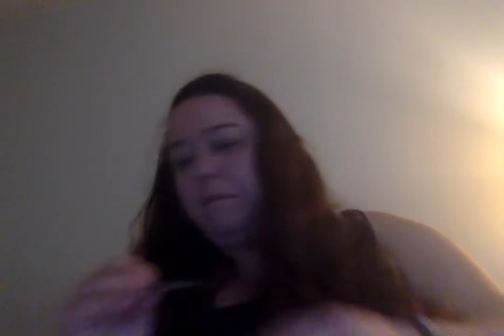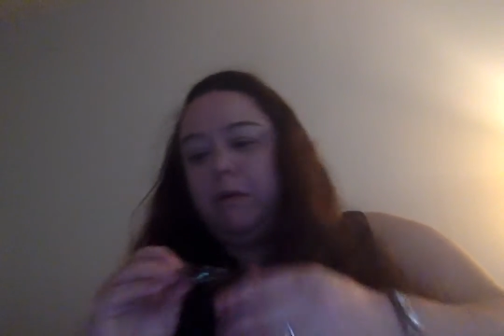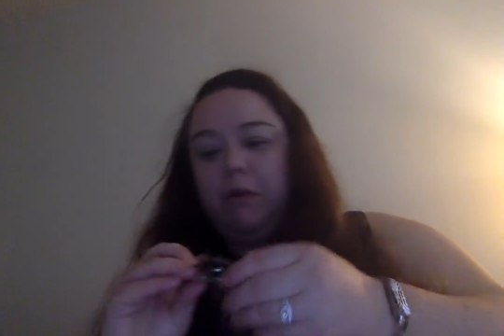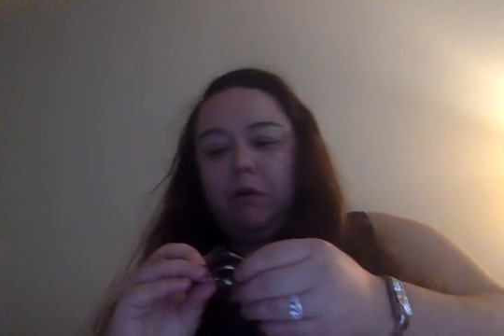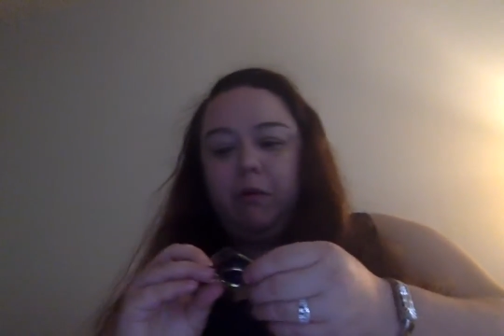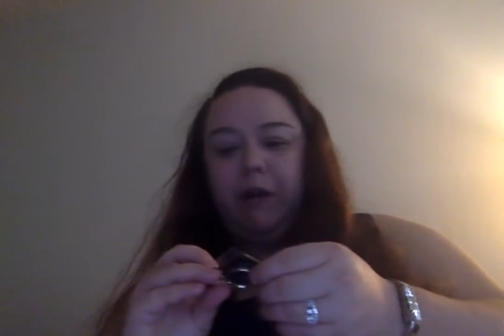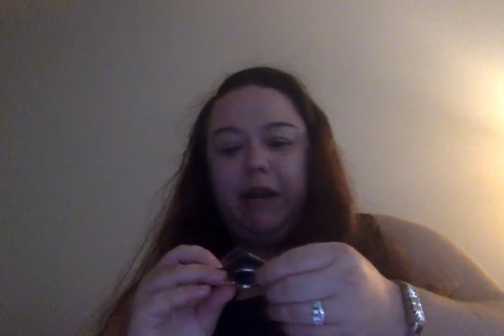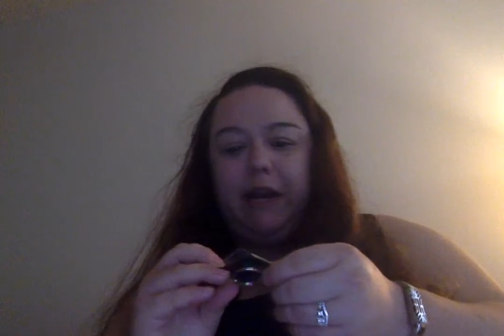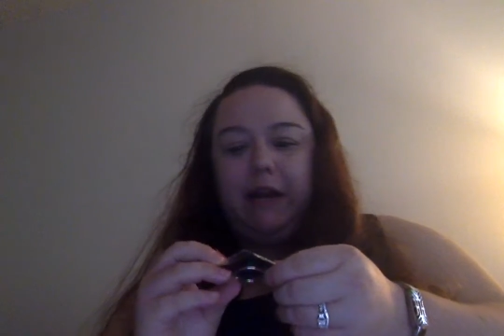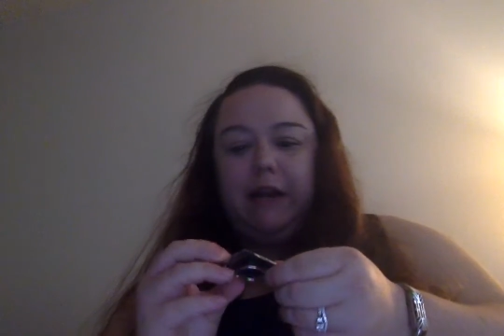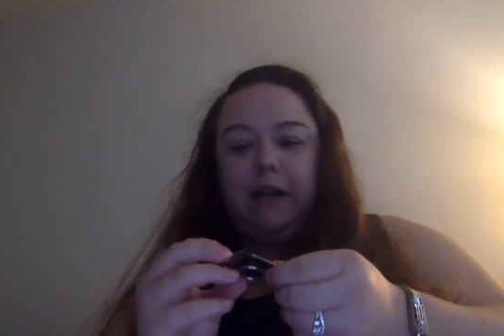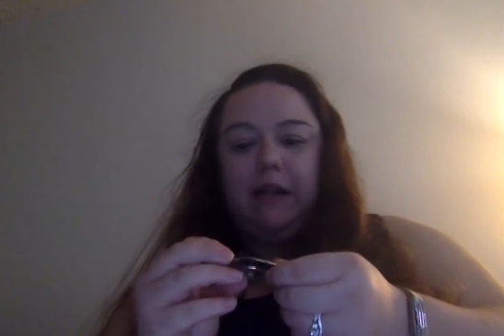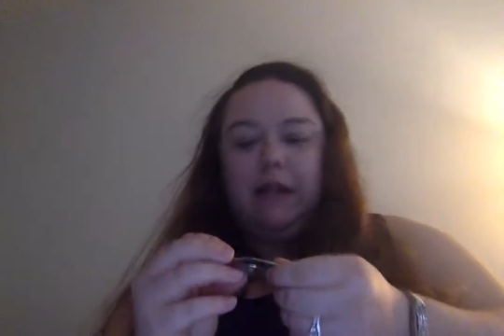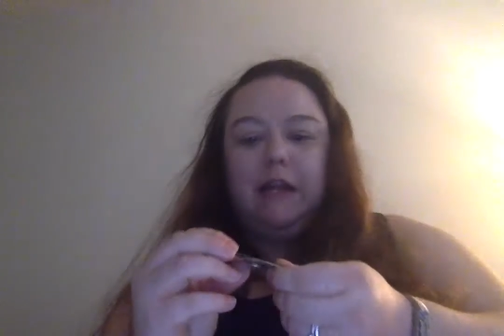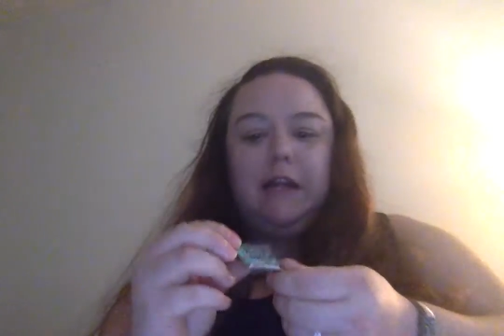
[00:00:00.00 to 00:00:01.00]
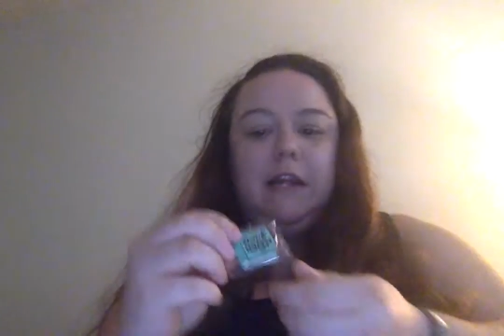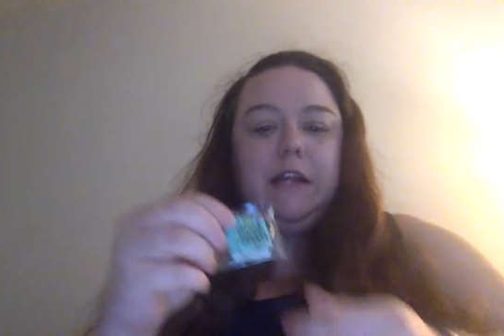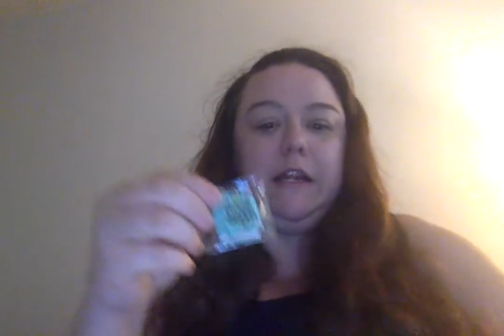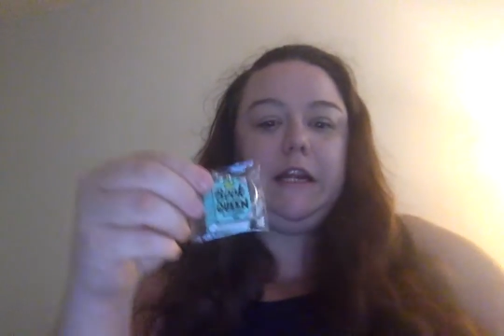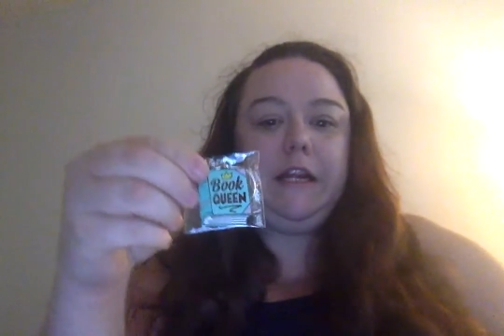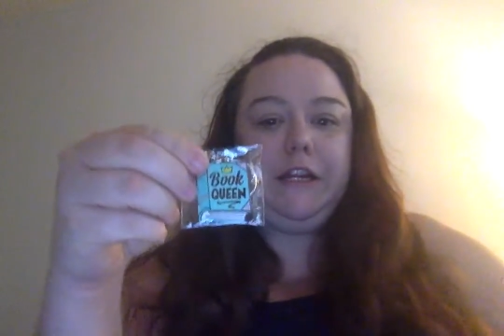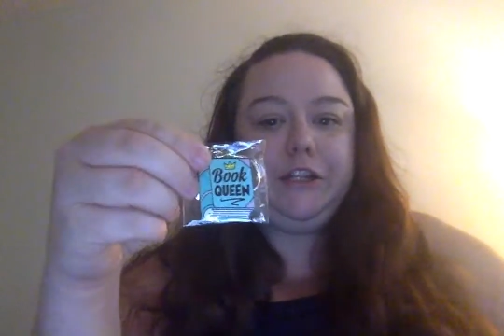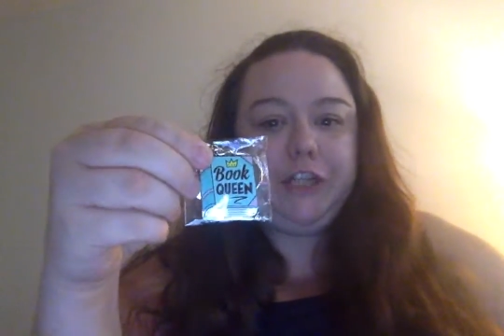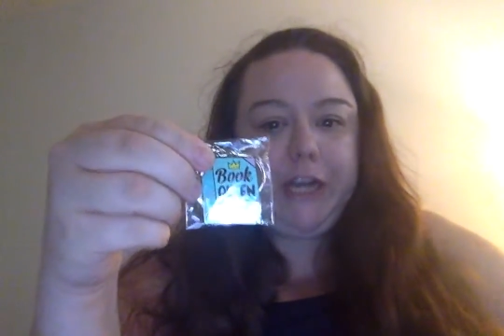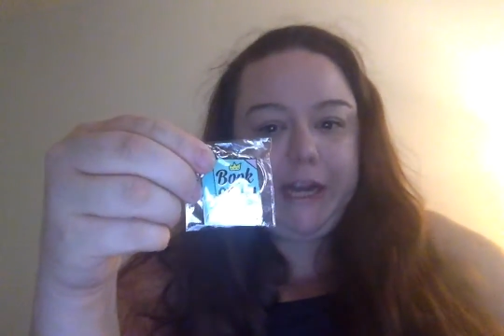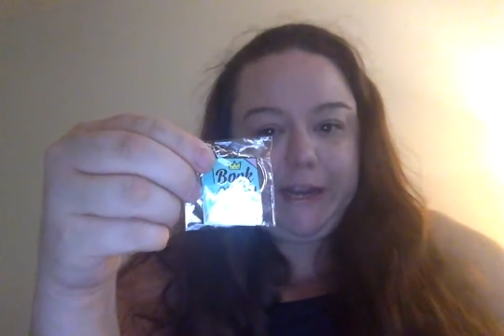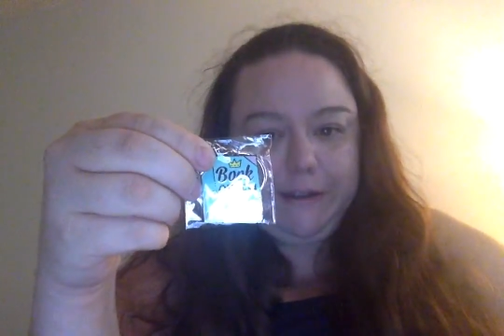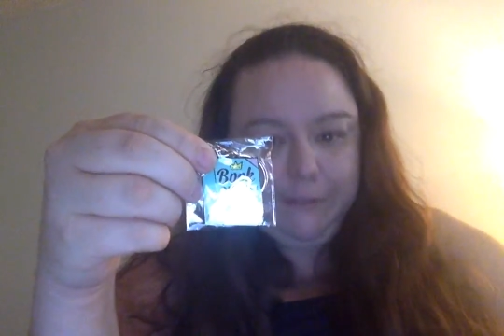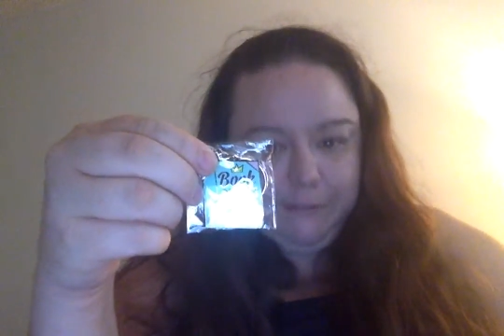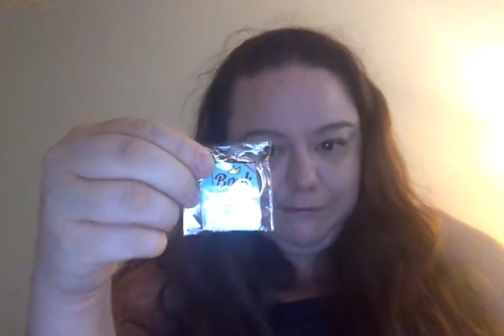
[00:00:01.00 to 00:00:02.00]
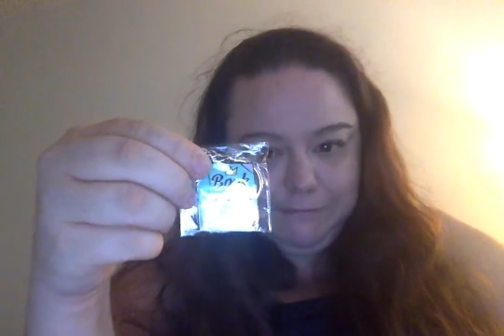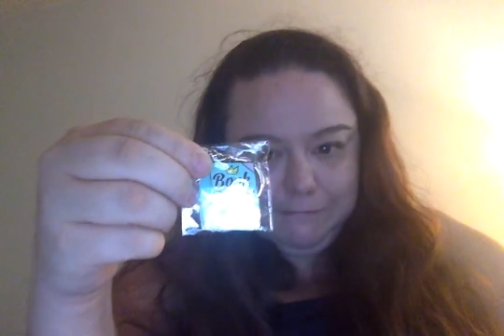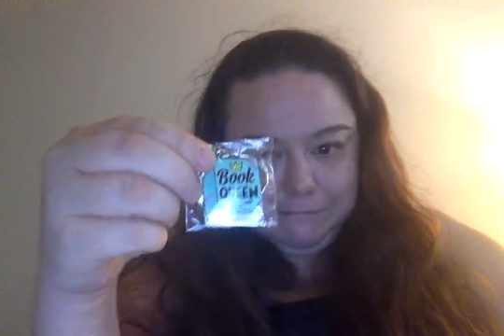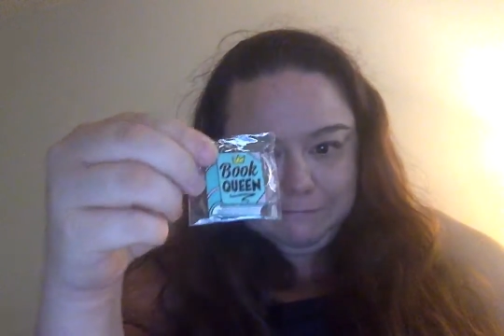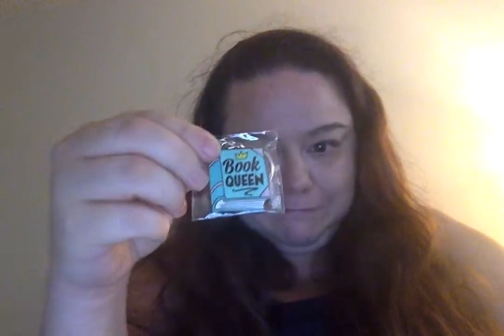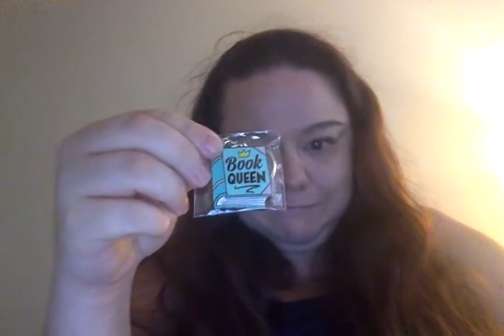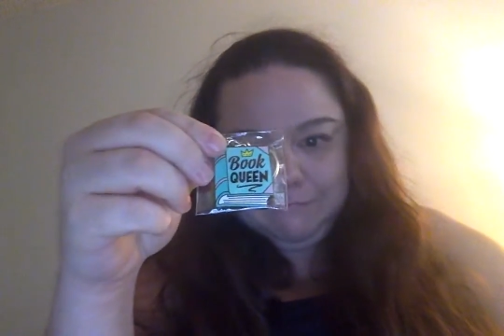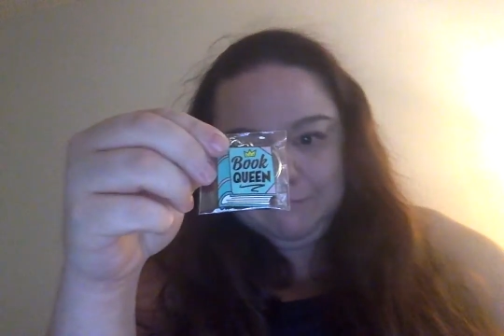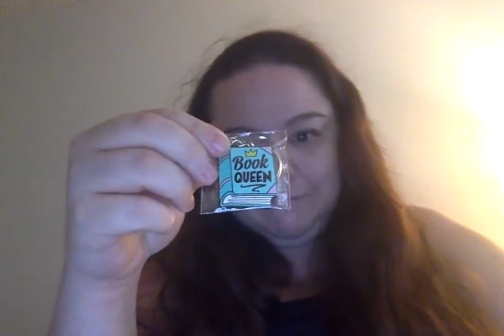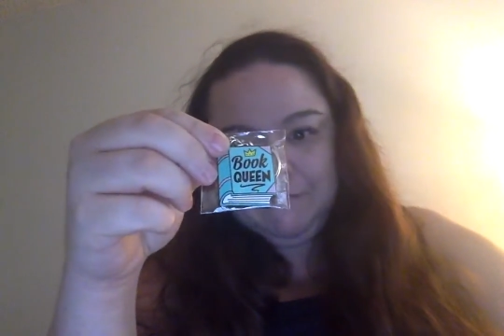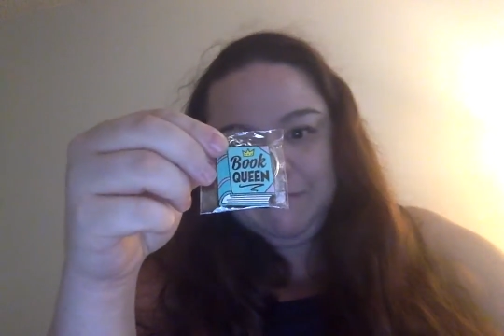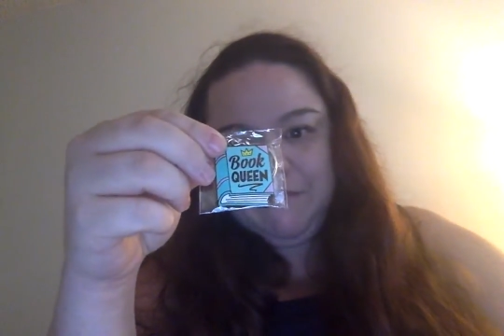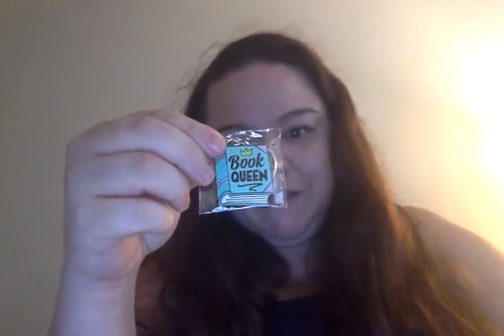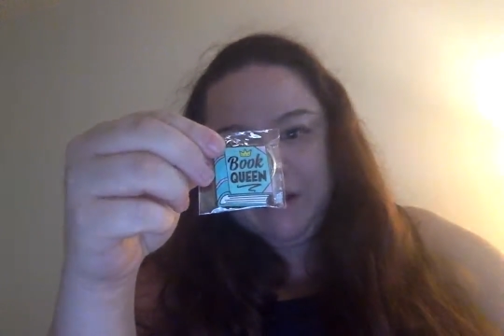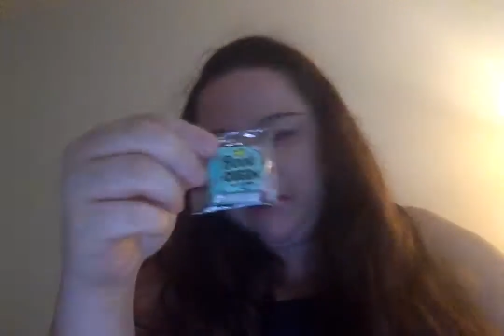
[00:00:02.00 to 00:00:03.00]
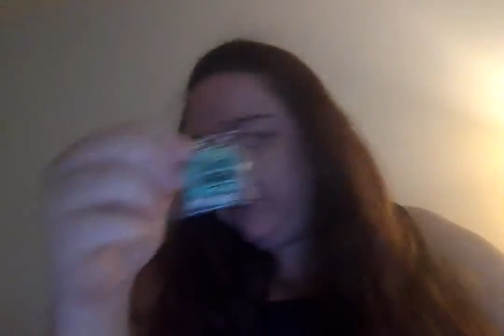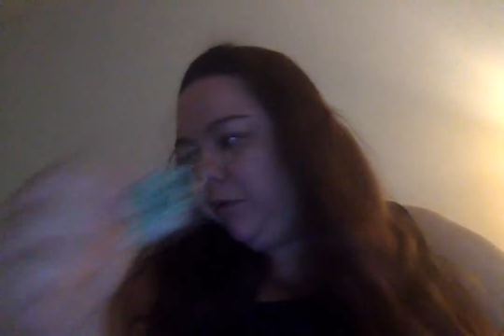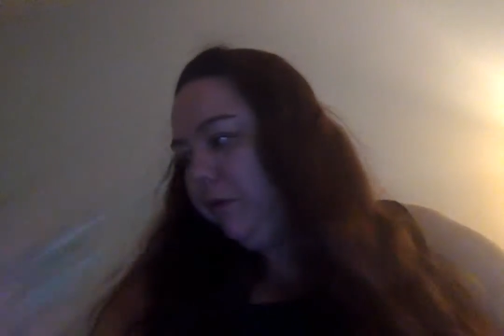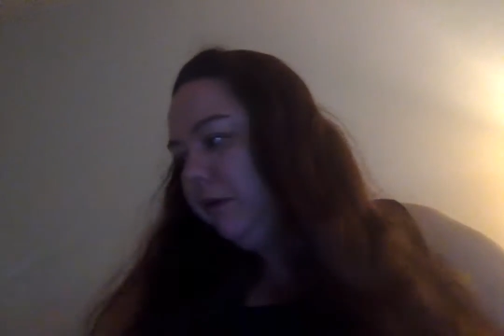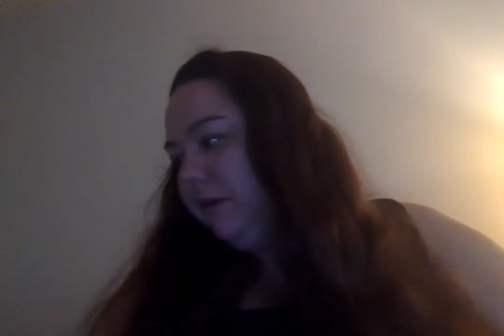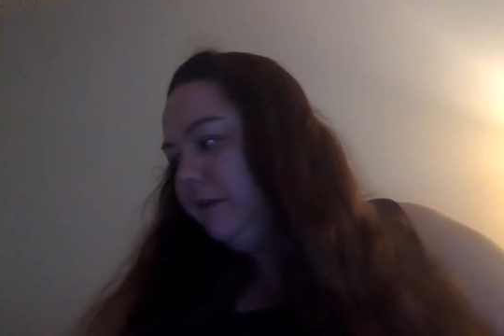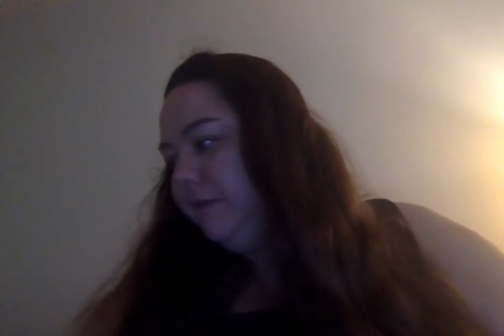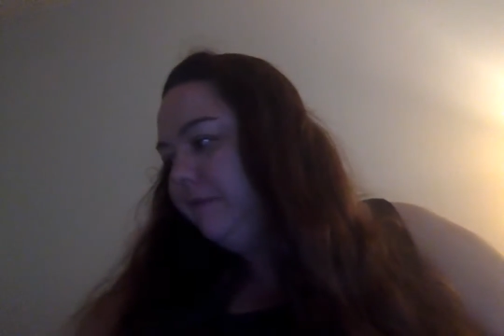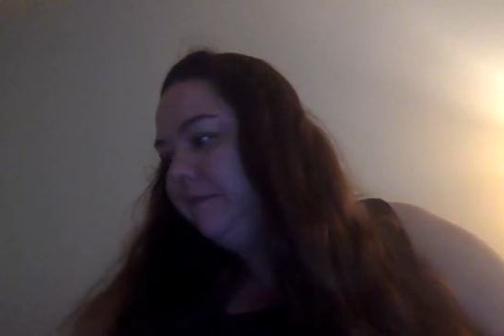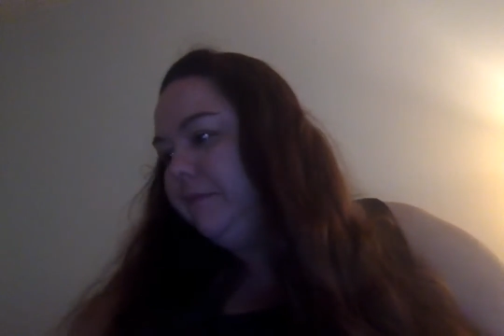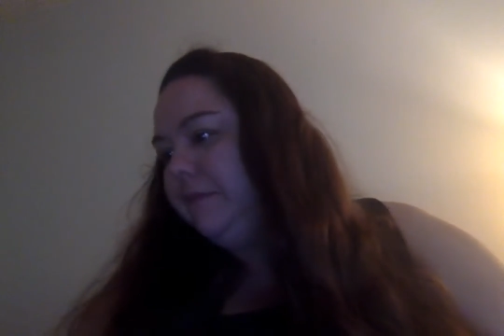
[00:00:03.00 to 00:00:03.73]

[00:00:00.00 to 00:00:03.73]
Book Queen keychain. Very cool.